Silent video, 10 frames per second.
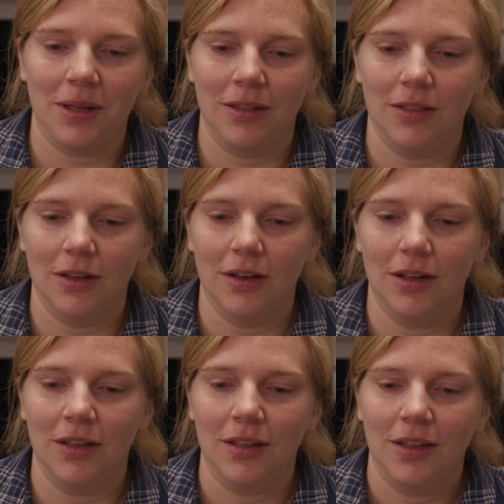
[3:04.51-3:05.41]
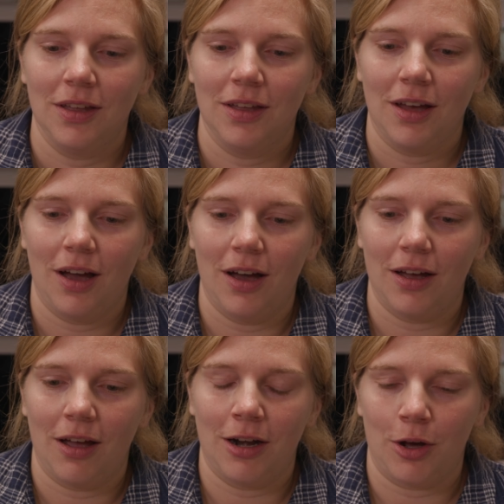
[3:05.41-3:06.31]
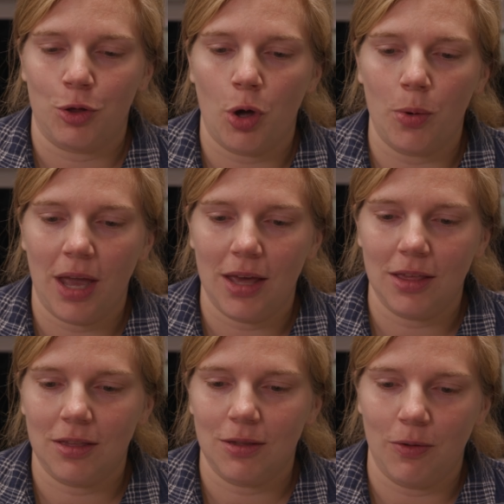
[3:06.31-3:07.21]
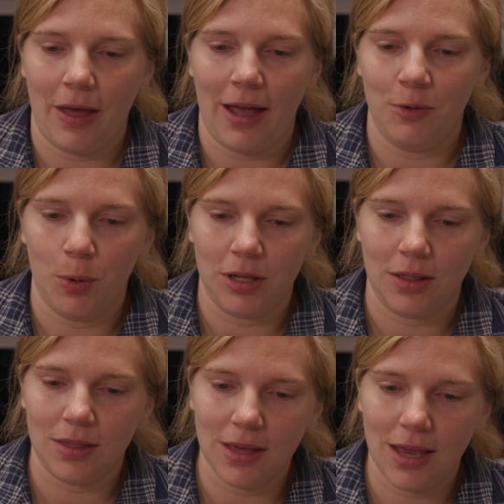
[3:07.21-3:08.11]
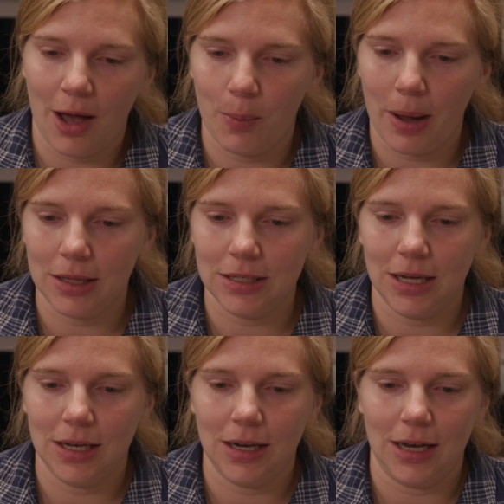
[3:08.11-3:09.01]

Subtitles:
in our showcase so that everyone could see how well he did,